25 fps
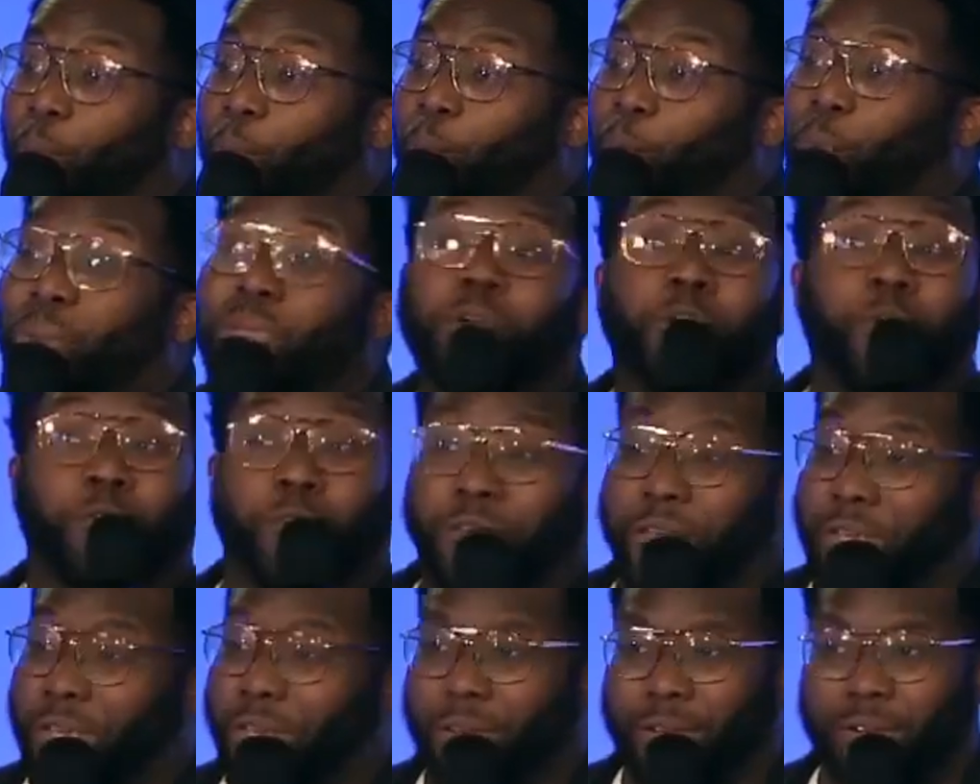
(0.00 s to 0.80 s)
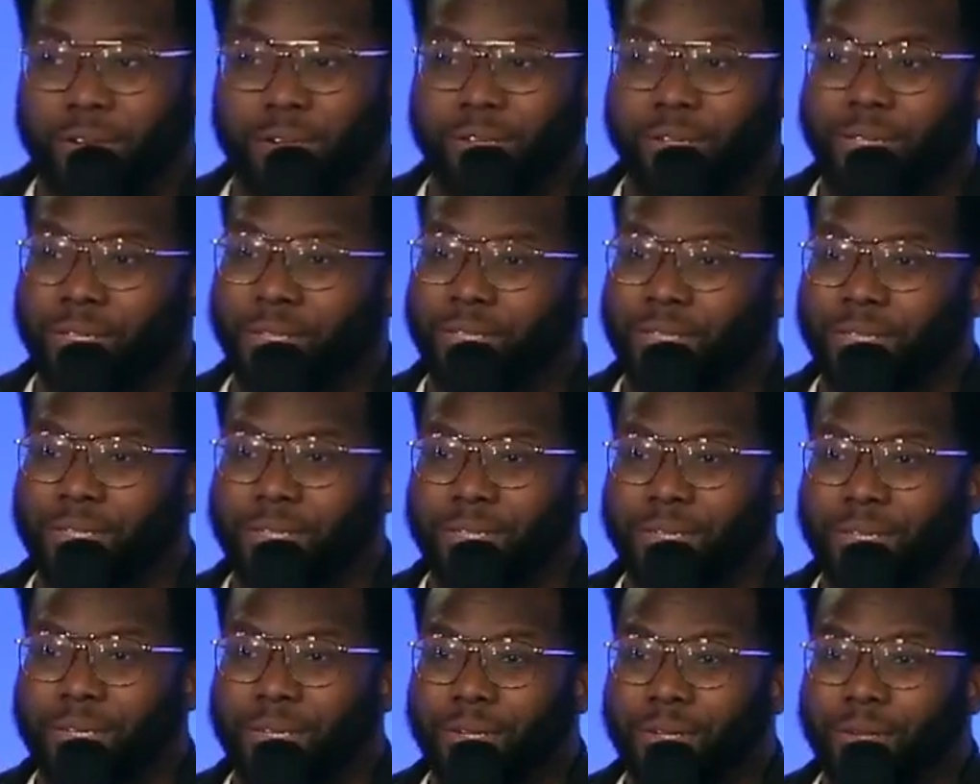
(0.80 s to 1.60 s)
Period.
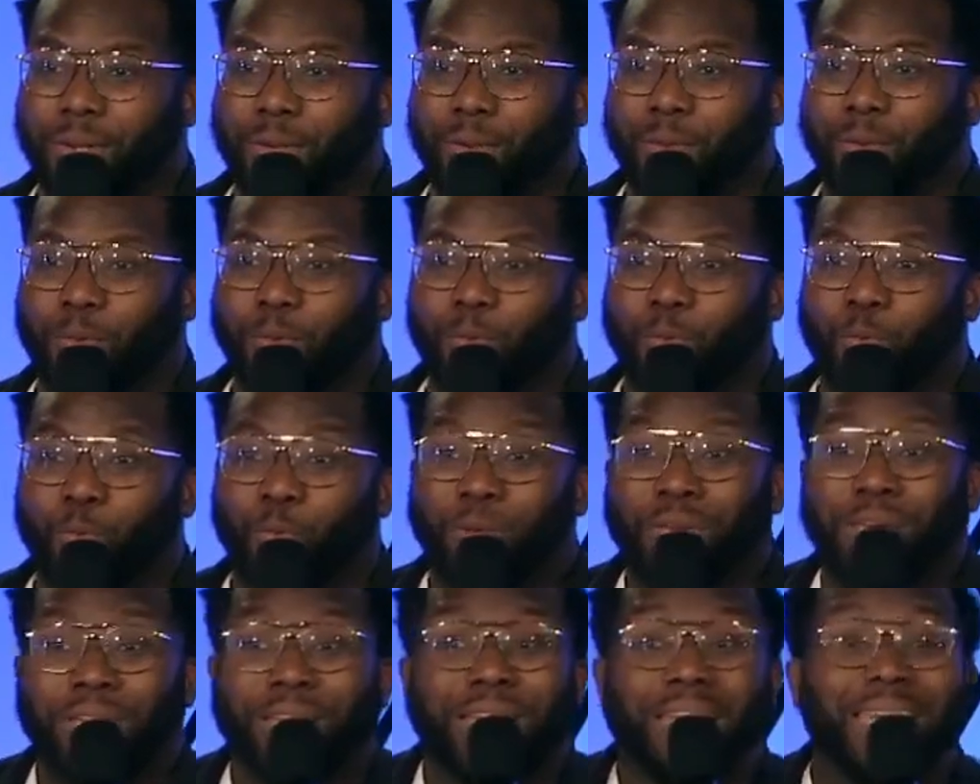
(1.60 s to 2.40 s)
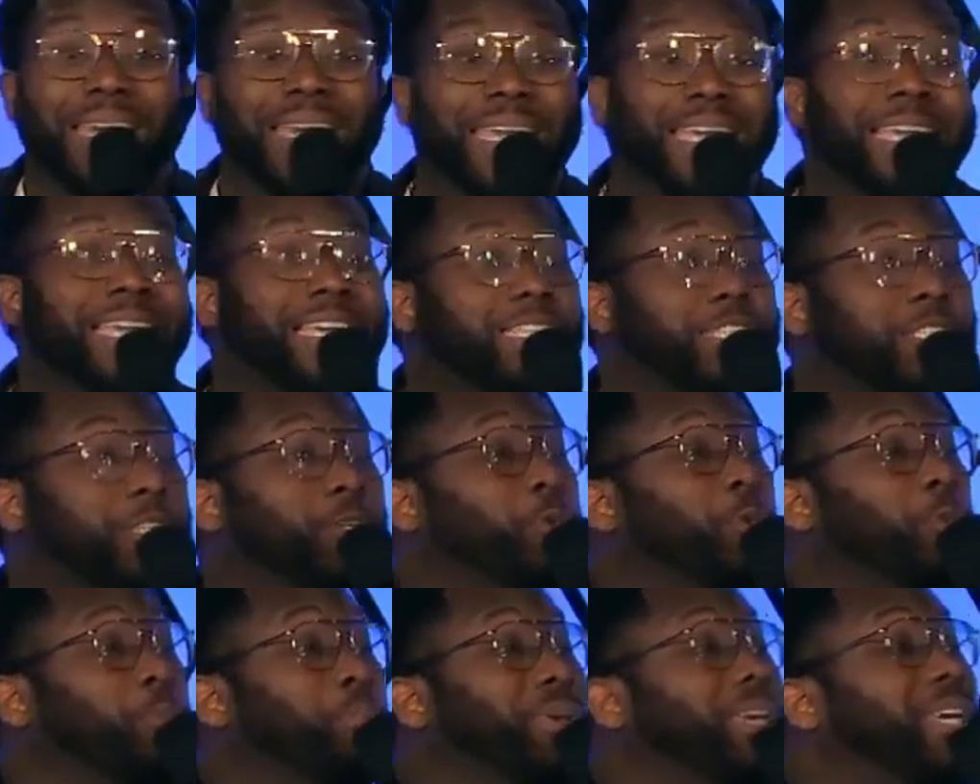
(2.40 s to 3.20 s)
We need
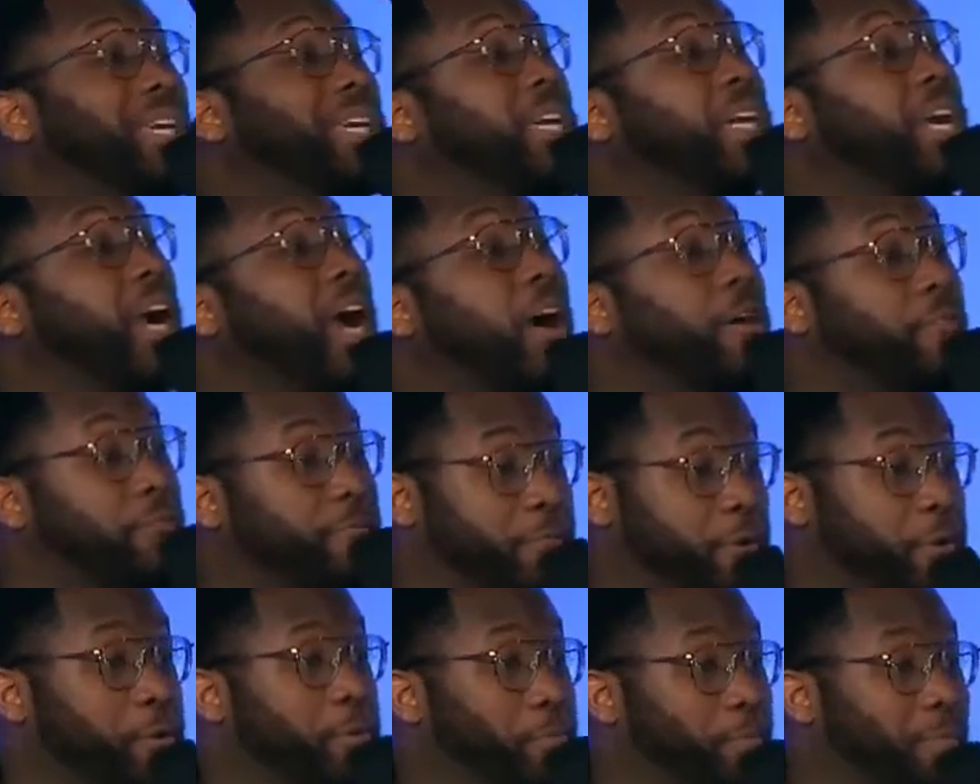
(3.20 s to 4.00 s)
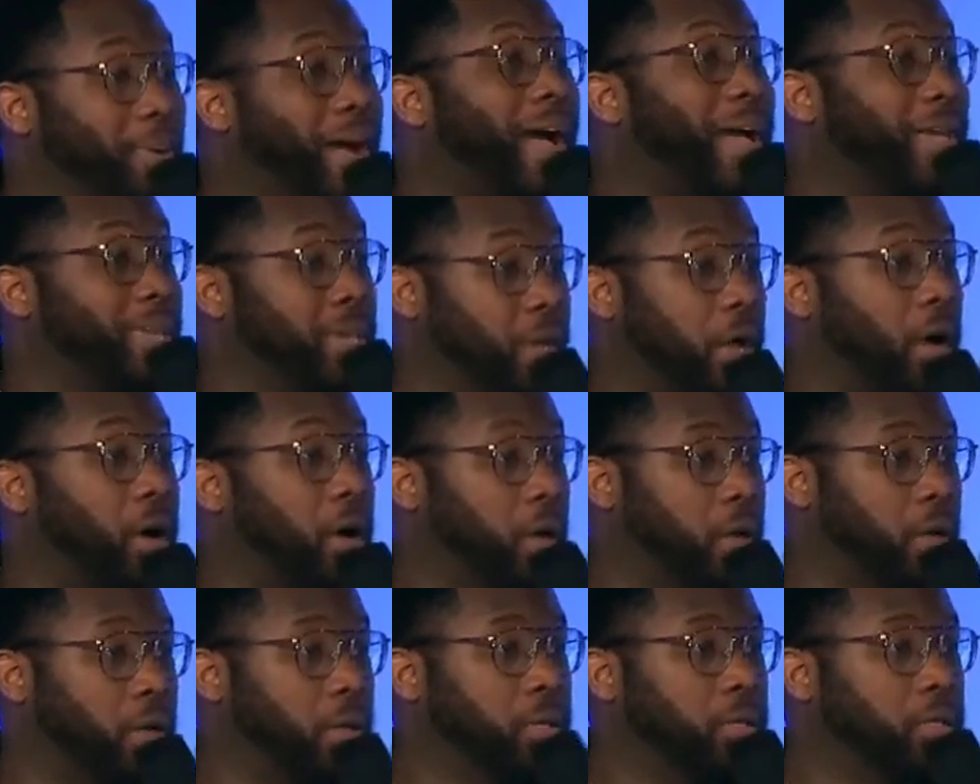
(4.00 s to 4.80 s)
to be covered by
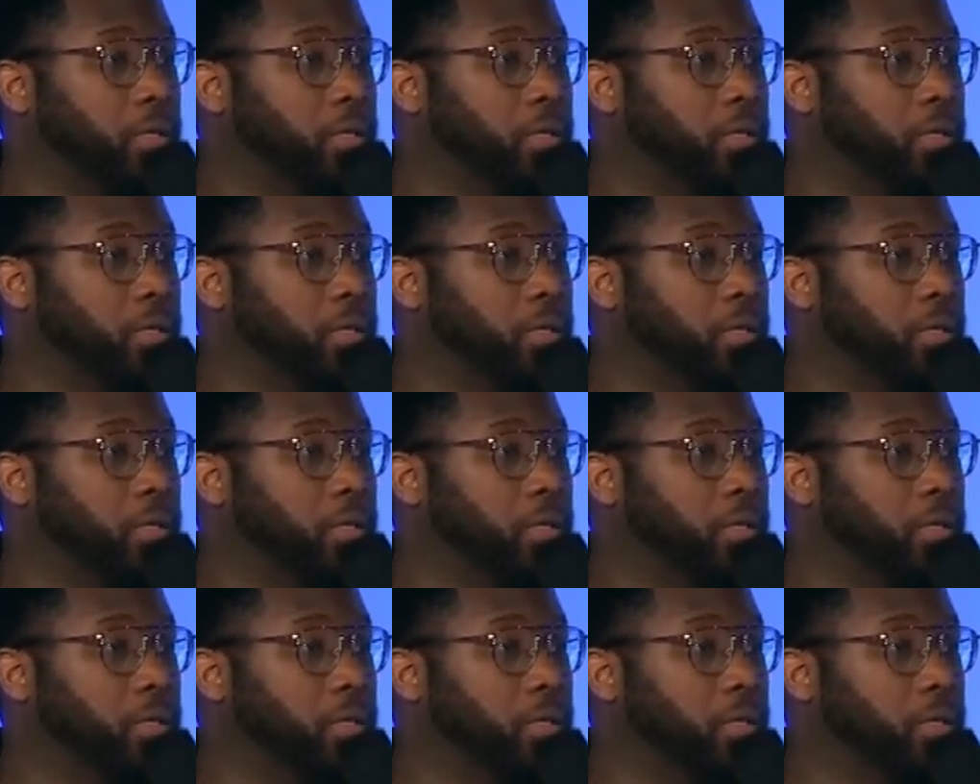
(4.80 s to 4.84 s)
y'all.